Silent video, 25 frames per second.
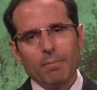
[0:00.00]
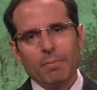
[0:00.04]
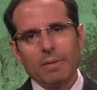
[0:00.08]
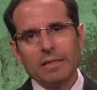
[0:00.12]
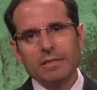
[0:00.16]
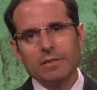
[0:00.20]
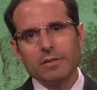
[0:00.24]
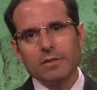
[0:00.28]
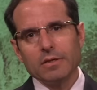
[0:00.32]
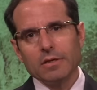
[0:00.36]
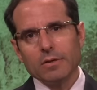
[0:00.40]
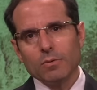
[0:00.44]

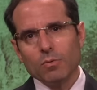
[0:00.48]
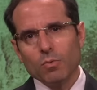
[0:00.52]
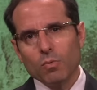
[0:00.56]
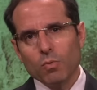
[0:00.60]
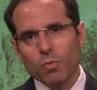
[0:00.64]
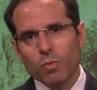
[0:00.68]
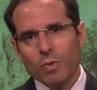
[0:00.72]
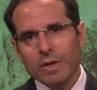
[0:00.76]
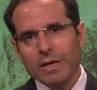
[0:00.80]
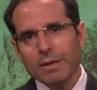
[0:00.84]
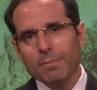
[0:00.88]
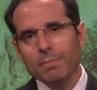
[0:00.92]
But
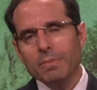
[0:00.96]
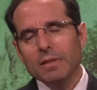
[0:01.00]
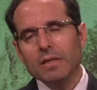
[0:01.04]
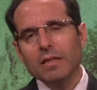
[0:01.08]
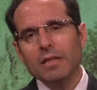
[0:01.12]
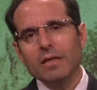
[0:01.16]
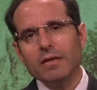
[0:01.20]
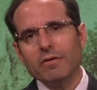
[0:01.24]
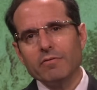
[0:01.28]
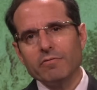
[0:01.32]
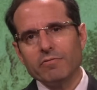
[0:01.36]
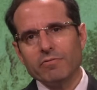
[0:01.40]
we
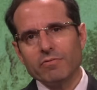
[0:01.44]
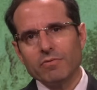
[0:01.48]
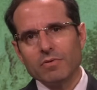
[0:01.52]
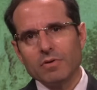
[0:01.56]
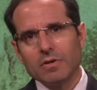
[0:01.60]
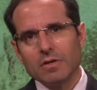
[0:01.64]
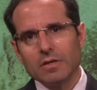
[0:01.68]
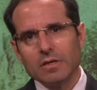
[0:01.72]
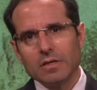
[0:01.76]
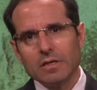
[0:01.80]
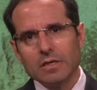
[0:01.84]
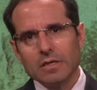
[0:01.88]
believe
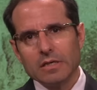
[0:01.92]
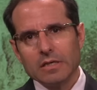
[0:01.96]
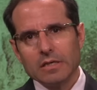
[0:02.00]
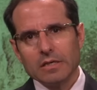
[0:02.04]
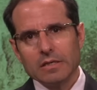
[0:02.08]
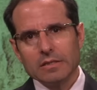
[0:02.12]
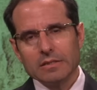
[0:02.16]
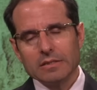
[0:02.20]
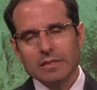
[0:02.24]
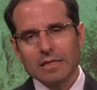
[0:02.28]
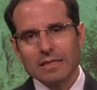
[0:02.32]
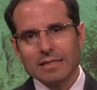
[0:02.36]

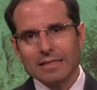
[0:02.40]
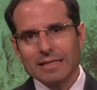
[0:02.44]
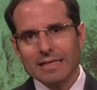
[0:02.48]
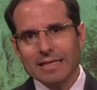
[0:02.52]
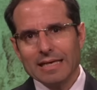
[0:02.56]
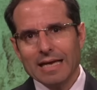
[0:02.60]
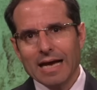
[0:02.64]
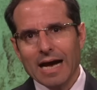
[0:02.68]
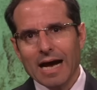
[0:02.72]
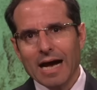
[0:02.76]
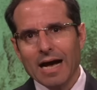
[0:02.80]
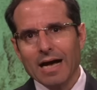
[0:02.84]
that
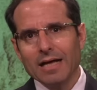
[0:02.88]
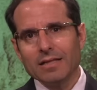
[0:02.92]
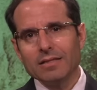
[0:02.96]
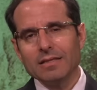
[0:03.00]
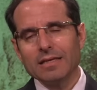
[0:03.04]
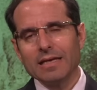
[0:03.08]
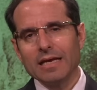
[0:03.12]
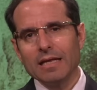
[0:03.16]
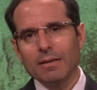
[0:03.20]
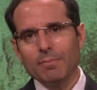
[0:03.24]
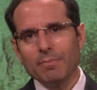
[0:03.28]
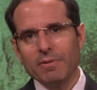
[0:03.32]

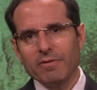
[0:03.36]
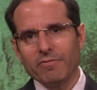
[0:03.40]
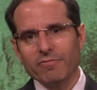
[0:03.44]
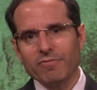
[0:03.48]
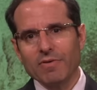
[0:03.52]
God can be